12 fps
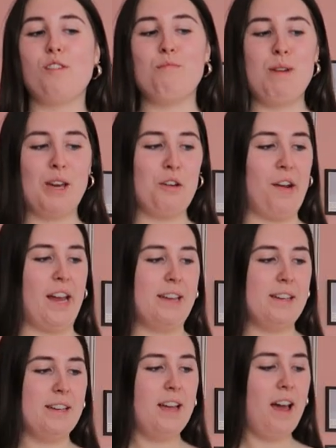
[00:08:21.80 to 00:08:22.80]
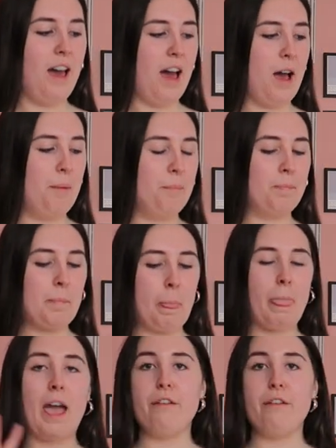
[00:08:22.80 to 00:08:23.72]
of mint green um,